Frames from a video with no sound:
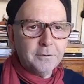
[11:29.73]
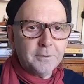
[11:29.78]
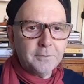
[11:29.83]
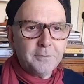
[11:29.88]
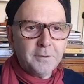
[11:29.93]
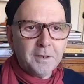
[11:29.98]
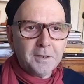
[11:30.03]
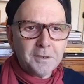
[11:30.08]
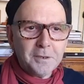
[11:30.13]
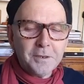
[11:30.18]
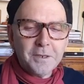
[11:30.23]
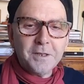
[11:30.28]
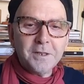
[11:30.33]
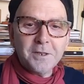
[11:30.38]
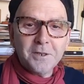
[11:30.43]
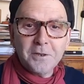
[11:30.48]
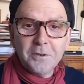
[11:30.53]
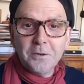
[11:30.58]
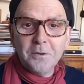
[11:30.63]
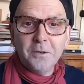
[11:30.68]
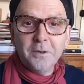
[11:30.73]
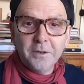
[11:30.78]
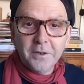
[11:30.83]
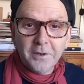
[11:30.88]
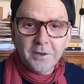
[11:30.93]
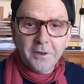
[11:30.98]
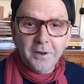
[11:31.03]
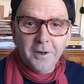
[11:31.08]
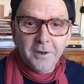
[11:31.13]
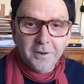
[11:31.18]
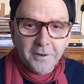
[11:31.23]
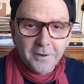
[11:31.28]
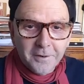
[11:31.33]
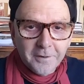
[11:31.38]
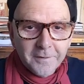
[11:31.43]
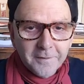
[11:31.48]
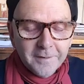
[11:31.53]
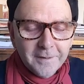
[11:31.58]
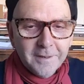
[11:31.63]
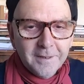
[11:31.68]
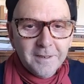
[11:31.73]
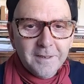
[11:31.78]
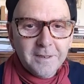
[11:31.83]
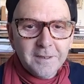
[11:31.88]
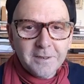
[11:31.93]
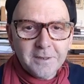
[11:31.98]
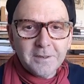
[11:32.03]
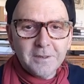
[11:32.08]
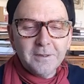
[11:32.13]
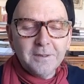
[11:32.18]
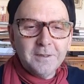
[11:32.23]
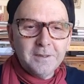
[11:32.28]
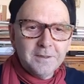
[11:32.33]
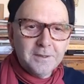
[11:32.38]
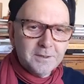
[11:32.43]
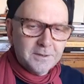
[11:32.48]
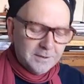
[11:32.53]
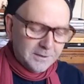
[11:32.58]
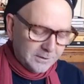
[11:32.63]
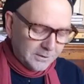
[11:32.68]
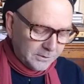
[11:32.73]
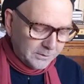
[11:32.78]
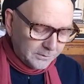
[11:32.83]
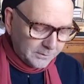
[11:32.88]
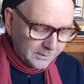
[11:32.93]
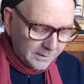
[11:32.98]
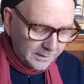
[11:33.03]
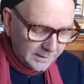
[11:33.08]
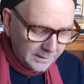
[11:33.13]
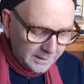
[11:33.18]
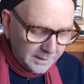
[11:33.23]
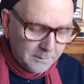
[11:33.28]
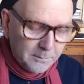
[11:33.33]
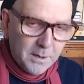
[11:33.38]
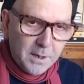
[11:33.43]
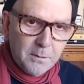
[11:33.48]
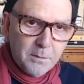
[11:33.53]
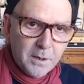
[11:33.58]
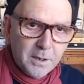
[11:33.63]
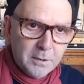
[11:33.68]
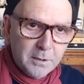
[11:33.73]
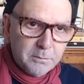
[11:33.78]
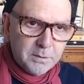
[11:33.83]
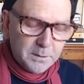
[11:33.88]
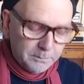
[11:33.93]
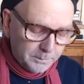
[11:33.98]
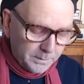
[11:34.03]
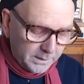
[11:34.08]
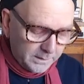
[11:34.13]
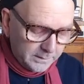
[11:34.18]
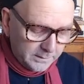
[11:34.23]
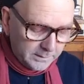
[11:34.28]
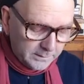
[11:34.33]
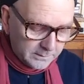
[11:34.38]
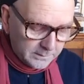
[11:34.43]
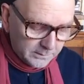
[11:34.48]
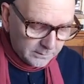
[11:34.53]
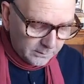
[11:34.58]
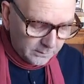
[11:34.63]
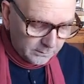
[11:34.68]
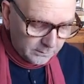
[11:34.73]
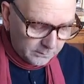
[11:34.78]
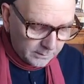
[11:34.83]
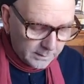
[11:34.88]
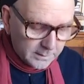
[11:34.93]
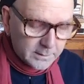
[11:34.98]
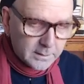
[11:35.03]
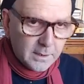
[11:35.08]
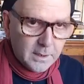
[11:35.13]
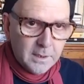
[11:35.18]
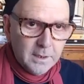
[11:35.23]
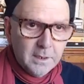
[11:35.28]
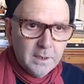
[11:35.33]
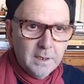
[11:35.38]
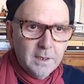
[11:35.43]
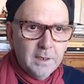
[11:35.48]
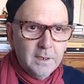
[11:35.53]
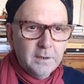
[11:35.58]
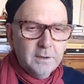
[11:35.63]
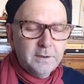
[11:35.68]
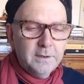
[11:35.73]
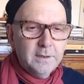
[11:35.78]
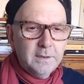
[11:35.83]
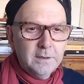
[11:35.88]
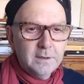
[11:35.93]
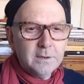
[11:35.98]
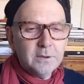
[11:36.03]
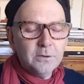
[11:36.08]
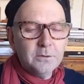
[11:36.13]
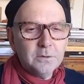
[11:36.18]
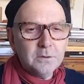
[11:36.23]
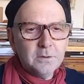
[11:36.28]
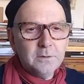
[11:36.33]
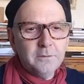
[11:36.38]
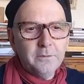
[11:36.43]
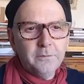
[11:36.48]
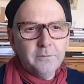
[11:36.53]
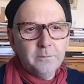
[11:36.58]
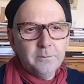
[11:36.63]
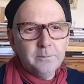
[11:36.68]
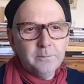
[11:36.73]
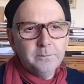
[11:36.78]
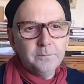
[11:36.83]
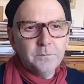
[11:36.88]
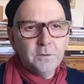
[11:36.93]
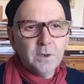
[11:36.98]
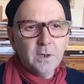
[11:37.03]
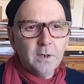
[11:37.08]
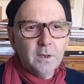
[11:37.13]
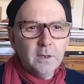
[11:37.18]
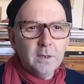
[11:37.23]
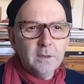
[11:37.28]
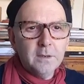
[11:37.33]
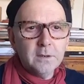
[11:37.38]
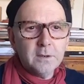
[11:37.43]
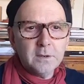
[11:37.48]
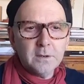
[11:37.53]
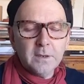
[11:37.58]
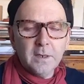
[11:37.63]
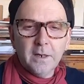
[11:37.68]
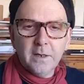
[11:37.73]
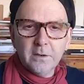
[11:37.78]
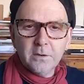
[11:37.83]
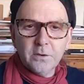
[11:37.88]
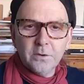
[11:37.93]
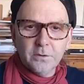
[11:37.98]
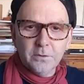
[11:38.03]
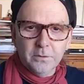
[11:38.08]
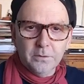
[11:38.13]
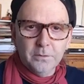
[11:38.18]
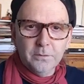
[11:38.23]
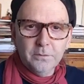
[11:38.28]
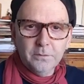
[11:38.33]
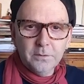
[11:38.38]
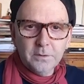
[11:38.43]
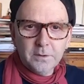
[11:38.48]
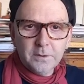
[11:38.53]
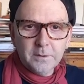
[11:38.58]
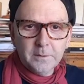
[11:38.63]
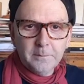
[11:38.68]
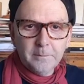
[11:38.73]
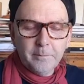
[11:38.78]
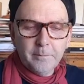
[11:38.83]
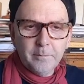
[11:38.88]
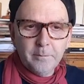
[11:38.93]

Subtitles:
for the fact that it's still there, it's still in situ. It may well have been painted and all the rest. These sort of giant statues